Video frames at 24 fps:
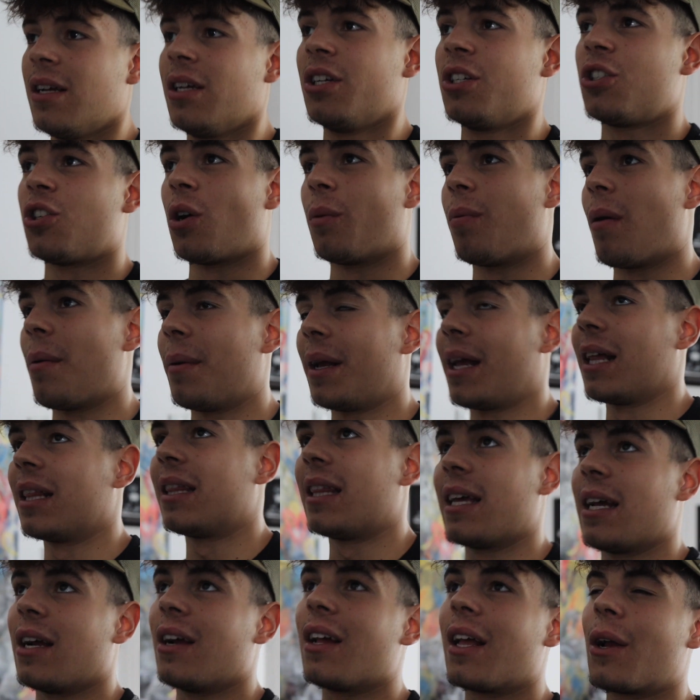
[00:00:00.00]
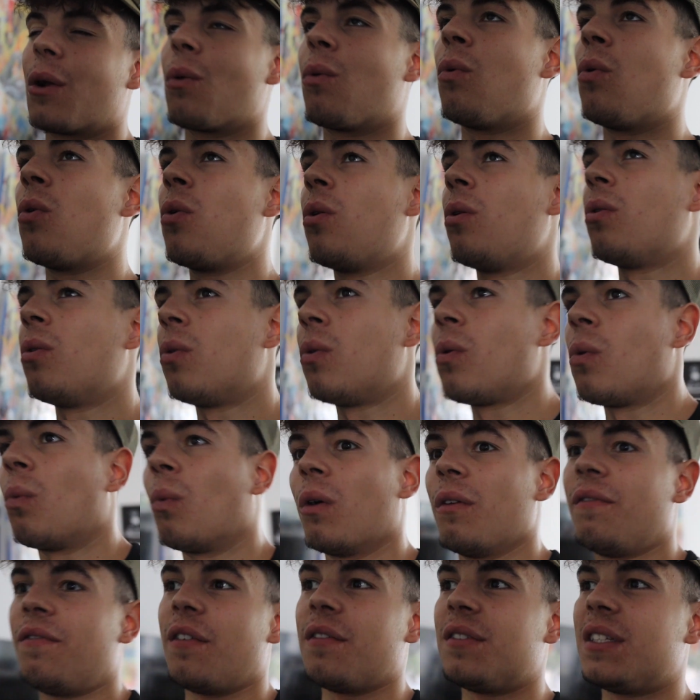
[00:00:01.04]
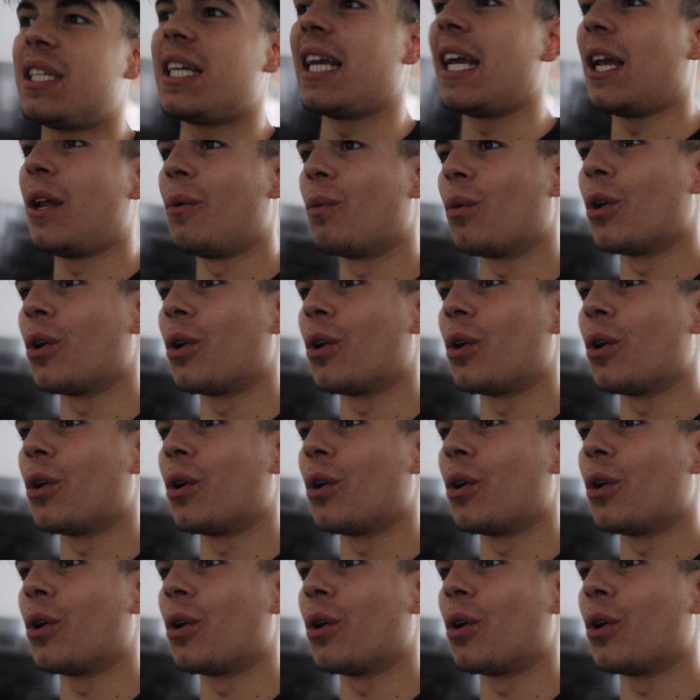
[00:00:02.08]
So I'll probably get there like 1:15,